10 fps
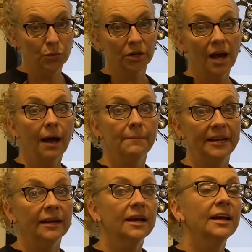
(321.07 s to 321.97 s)

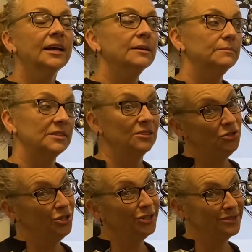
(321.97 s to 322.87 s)
coming since you
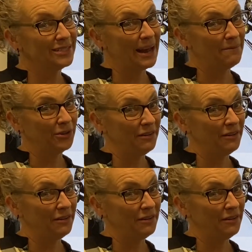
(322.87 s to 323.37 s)
couldn't stop very